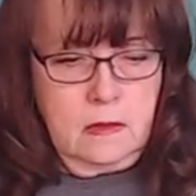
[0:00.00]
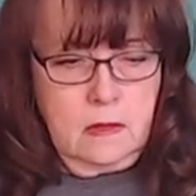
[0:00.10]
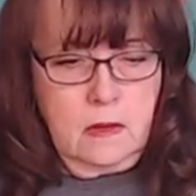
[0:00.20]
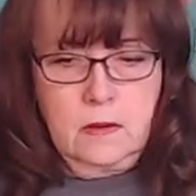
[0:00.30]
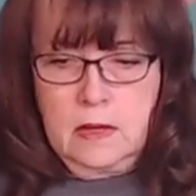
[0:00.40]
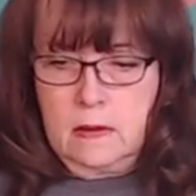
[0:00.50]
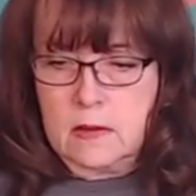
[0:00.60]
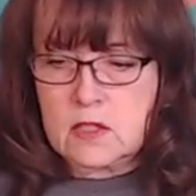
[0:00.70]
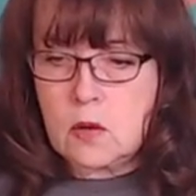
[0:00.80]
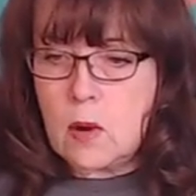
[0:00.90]
Okay,
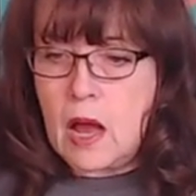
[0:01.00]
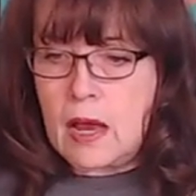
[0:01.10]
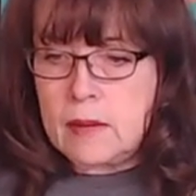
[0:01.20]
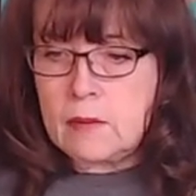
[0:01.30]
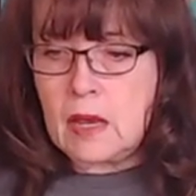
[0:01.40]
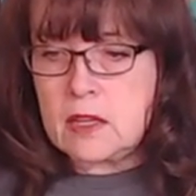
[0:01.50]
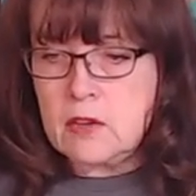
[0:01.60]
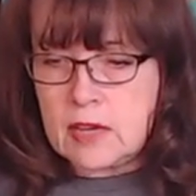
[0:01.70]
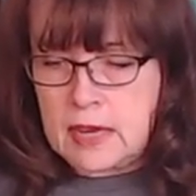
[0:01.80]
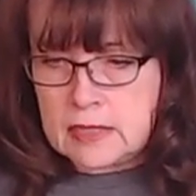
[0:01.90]
so I'm, you
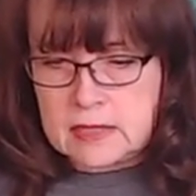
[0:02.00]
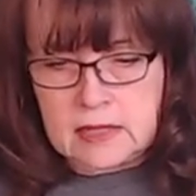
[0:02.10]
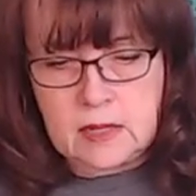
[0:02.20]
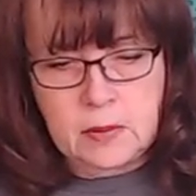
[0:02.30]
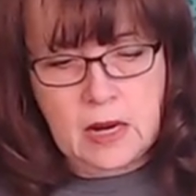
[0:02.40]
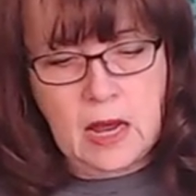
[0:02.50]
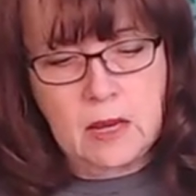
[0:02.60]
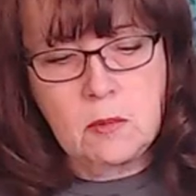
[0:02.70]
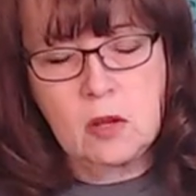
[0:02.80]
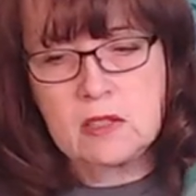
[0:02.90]
can't see it, but
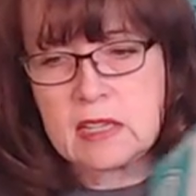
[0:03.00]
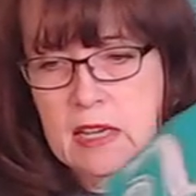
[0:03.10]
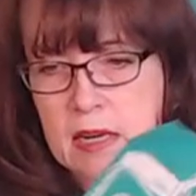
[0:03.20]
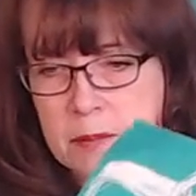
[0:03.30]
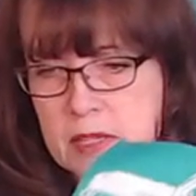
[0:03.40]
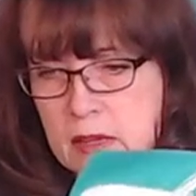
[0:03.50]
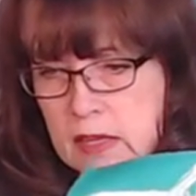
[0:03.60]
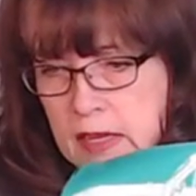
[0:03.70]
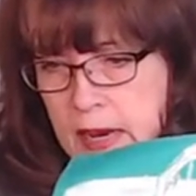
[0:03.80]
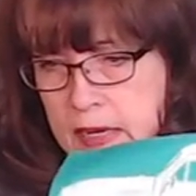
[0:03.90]
I'm holding it up to the
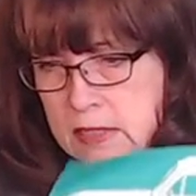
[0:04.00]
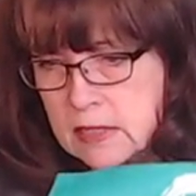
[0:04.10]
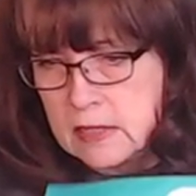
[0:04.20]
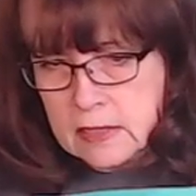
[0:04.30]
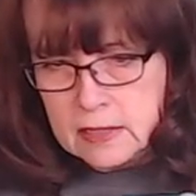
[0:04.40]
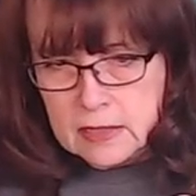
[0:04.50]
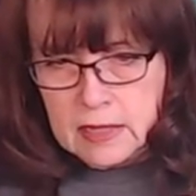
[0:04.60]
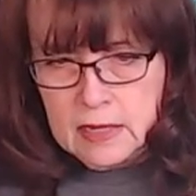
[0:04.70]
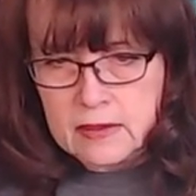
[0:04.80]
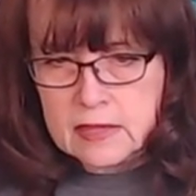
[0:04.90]
light
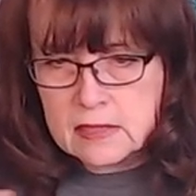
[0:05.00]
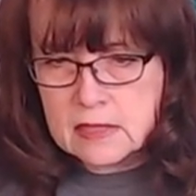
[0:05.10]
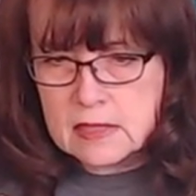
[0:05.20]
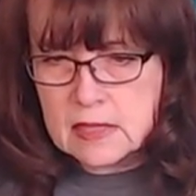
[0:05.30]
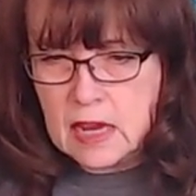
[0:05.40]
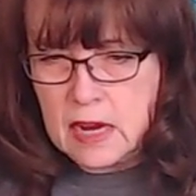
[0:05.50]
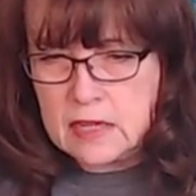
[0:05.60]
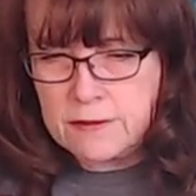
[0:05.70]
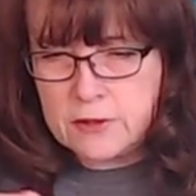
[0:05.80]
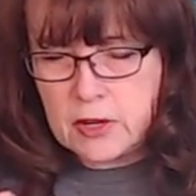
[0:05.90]
and this is kind
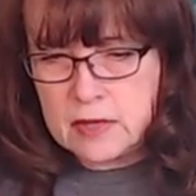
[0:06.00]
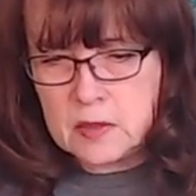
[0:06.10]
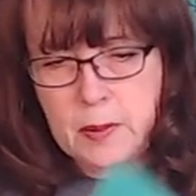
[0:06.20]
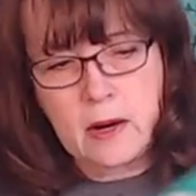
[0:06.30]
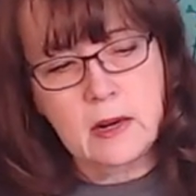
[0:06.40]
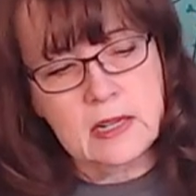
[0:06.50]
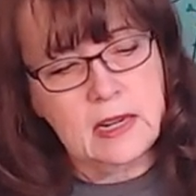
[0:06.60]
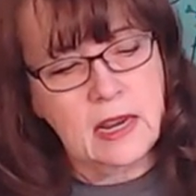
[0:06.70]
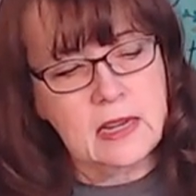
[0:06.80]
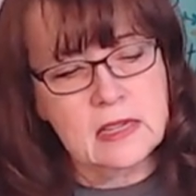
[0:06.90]
of transparent and
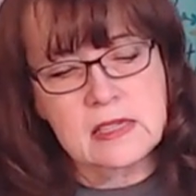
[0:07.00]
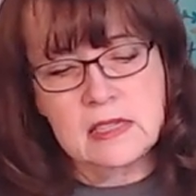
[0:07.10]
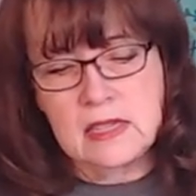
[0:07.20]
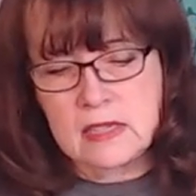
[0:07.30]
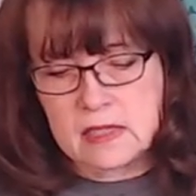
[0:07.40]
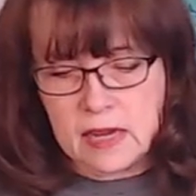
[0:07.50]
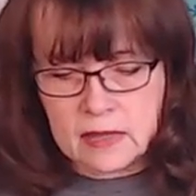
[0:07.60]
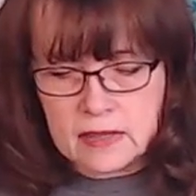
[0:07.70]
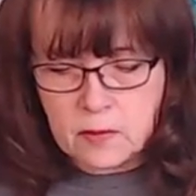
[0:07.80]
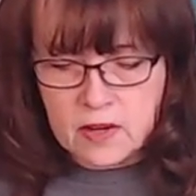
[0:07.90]
I can see
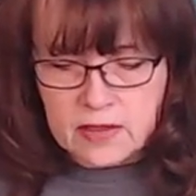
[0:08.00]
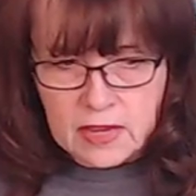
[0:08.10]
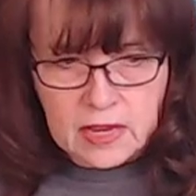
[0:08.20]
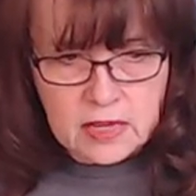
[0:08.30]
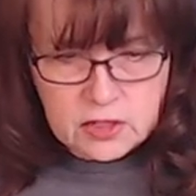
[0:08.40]
exactly where the edge